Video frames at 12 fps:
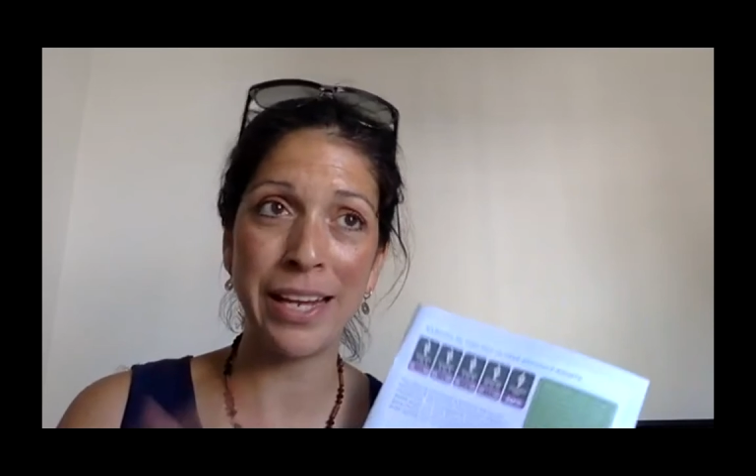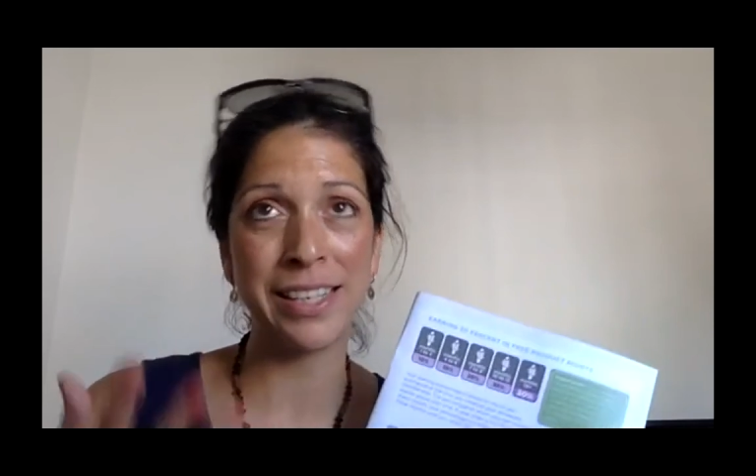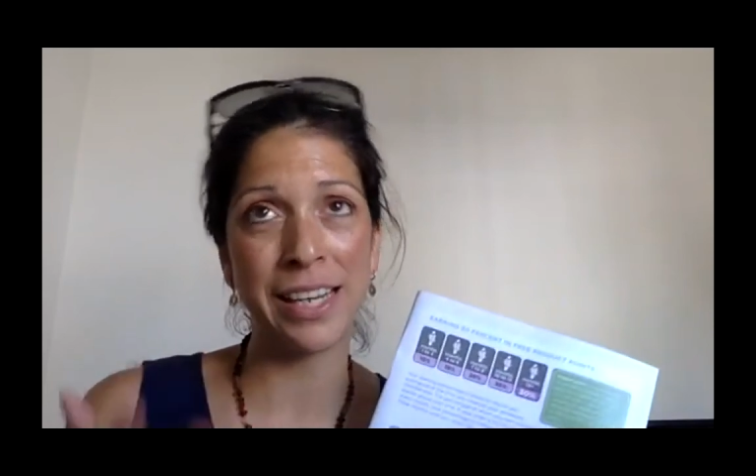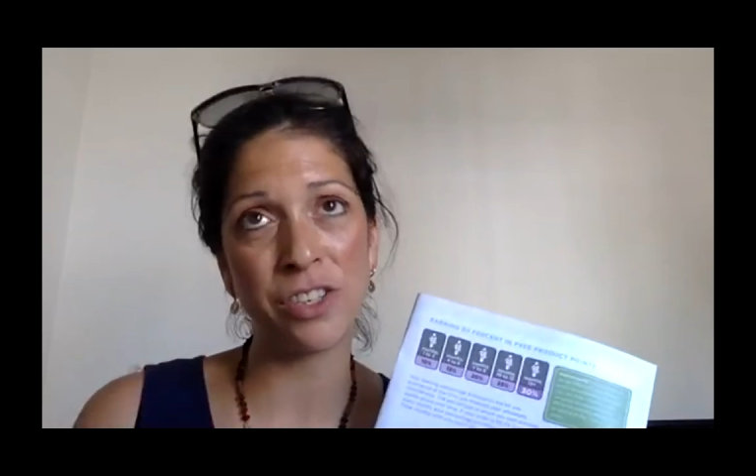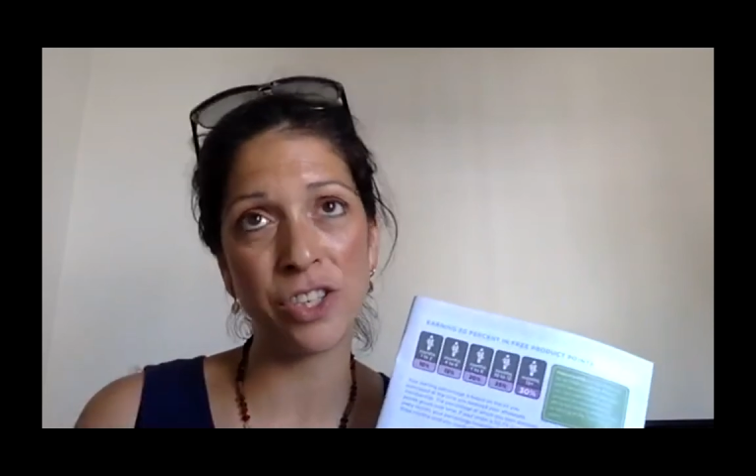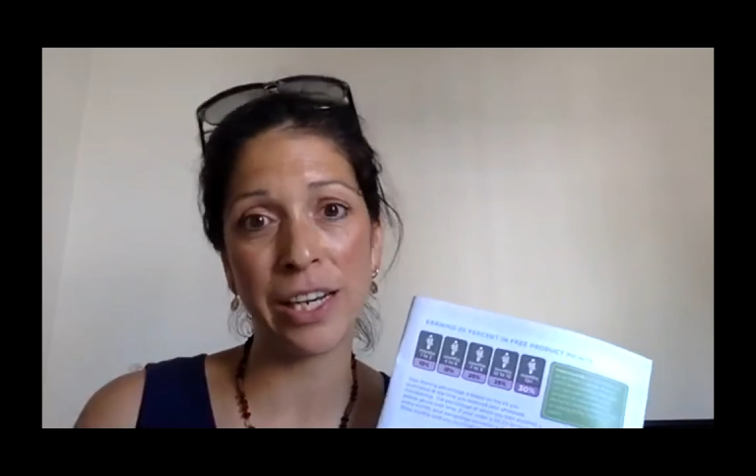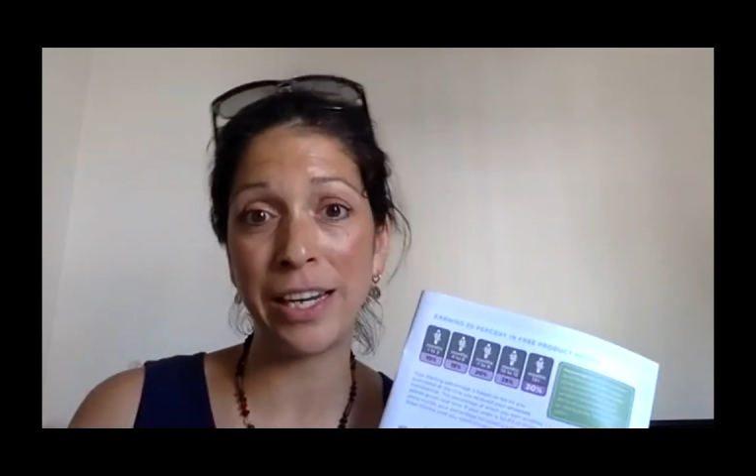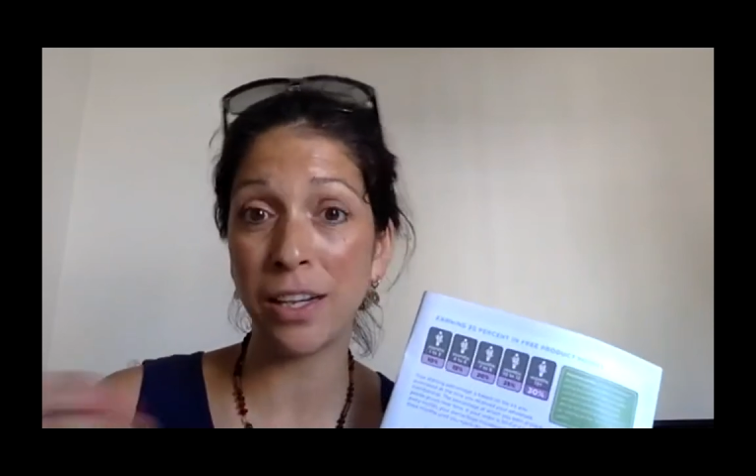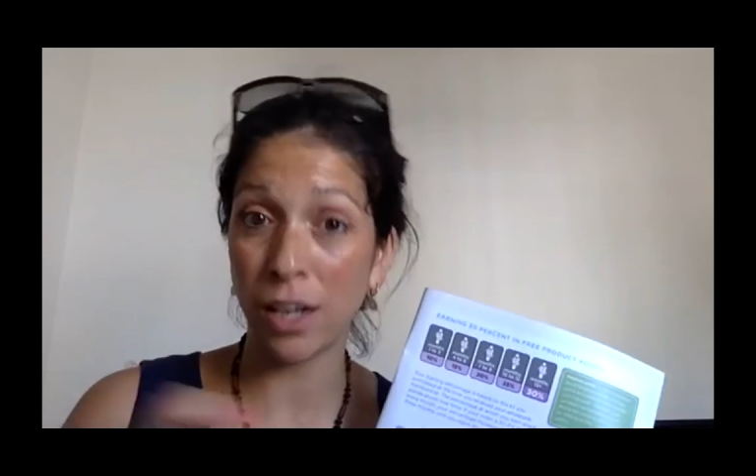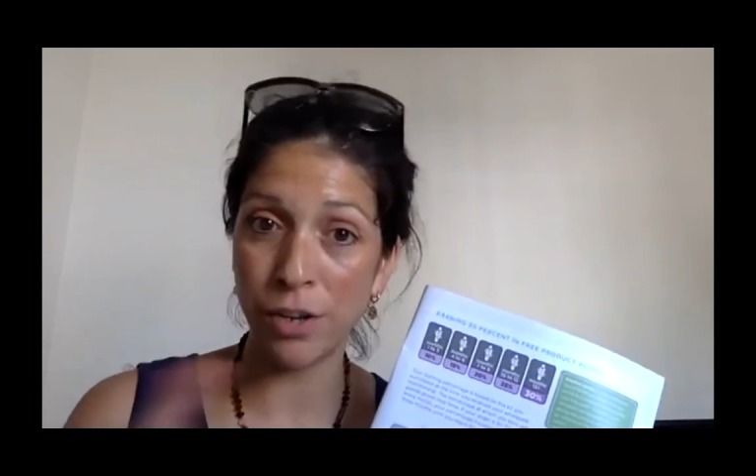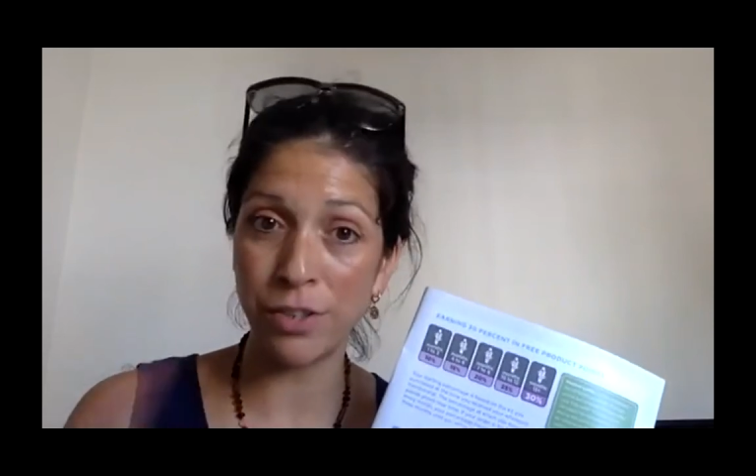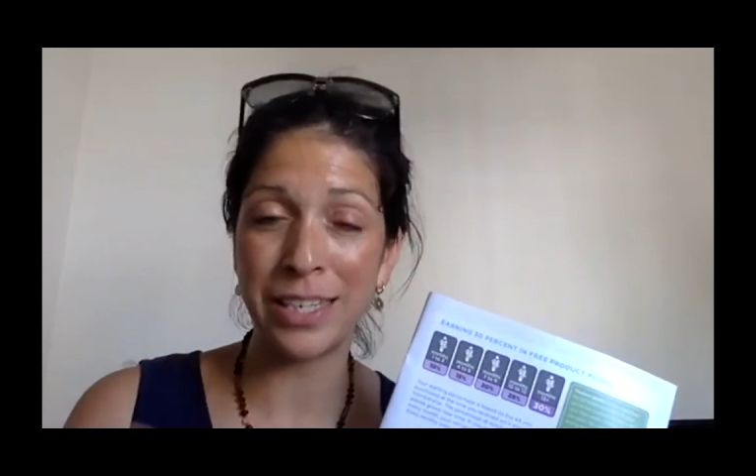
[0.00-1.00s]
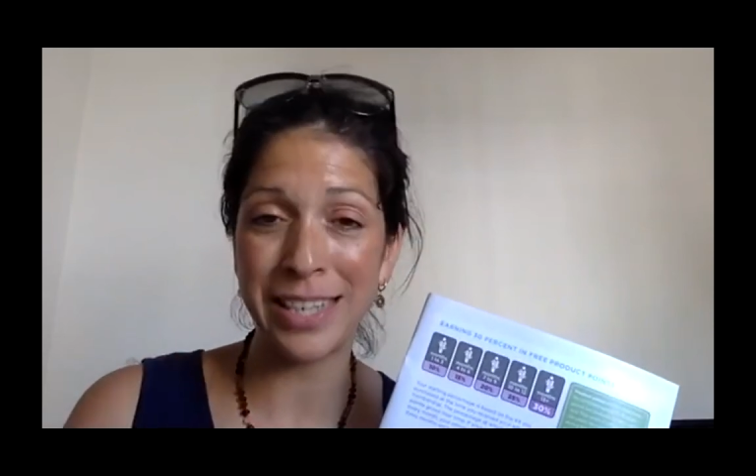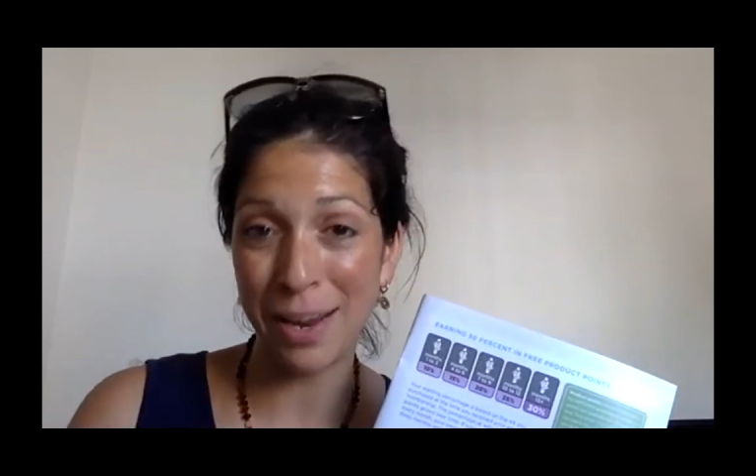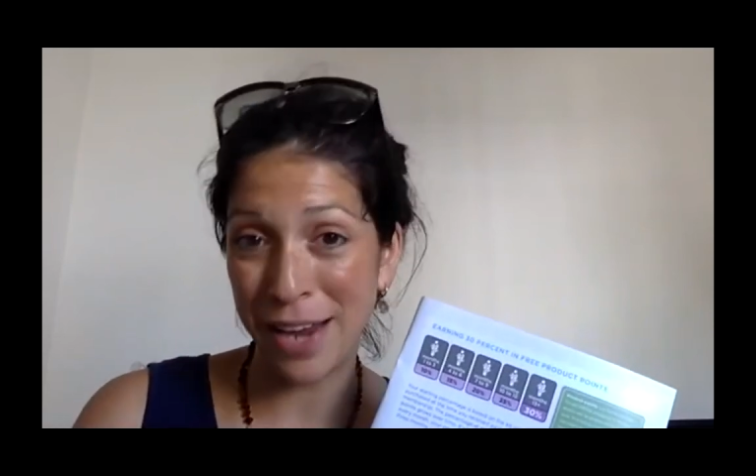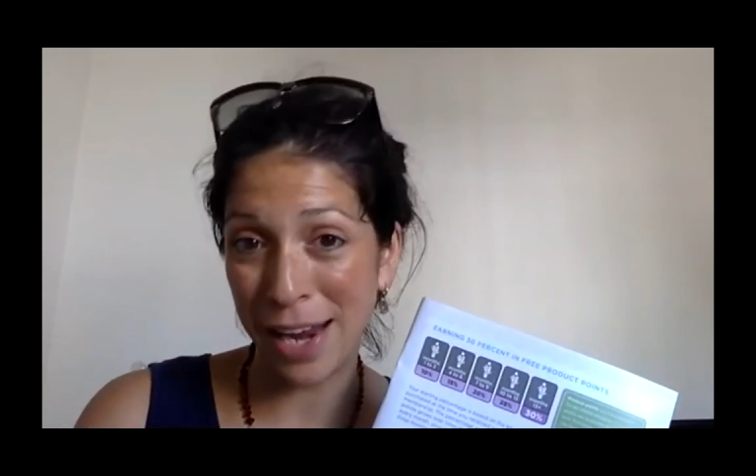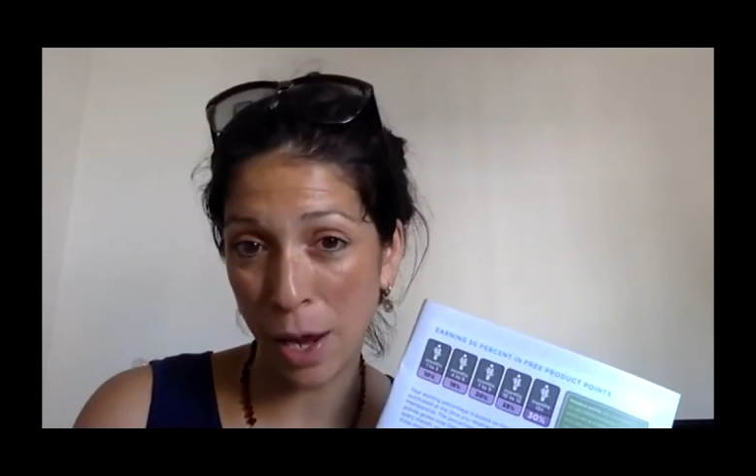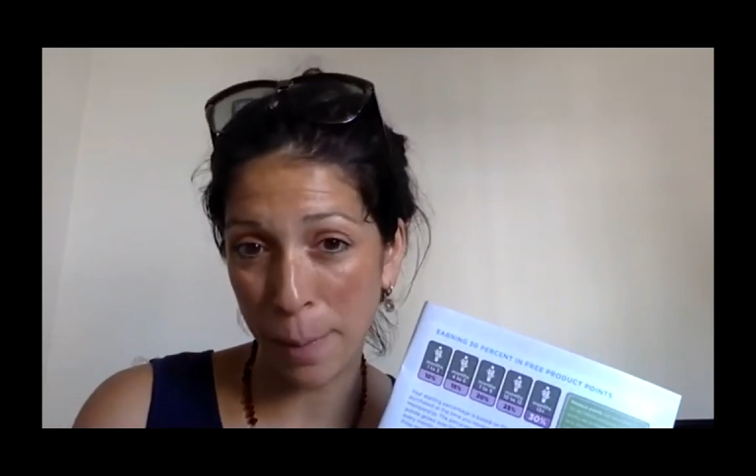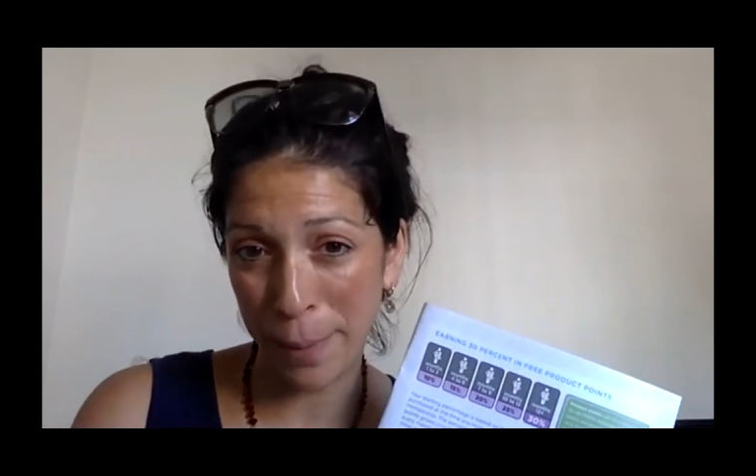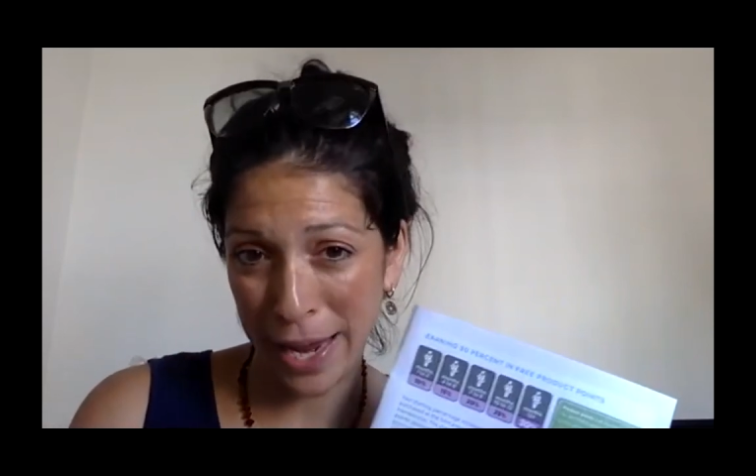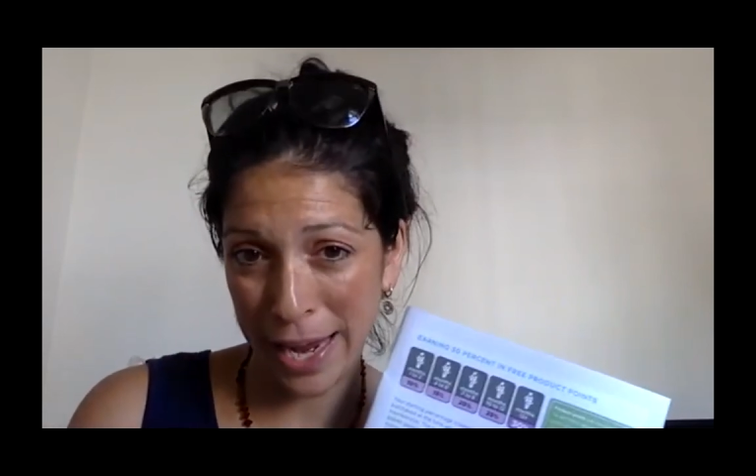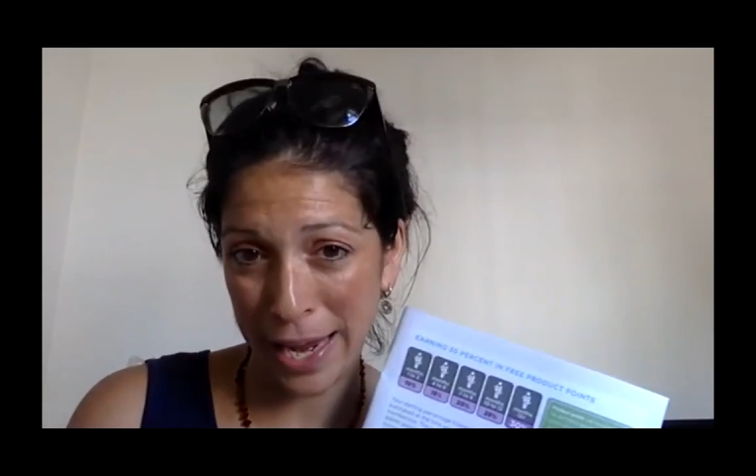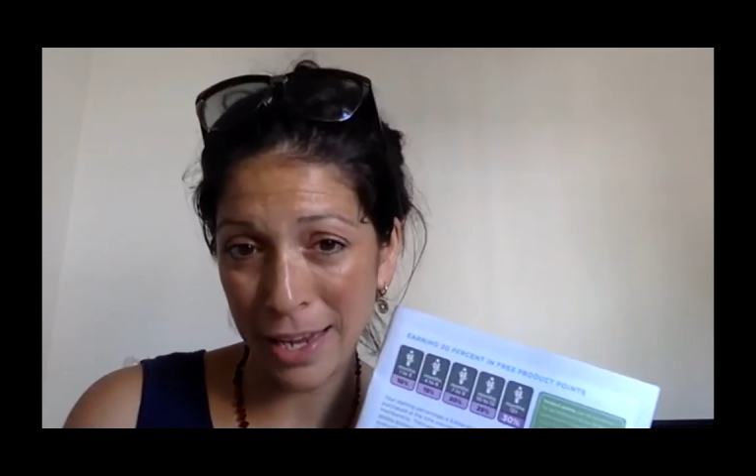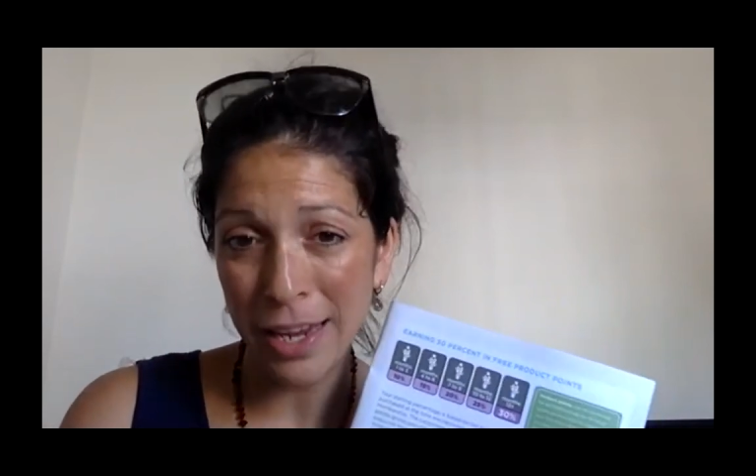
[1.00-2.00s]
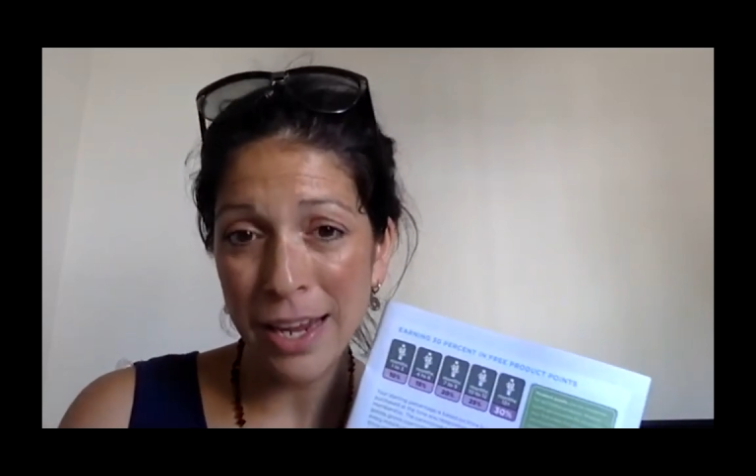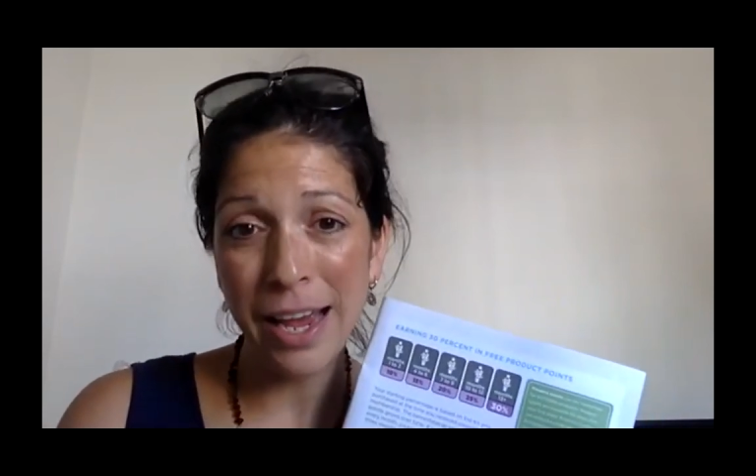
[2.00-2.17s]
essentially closing down LRP,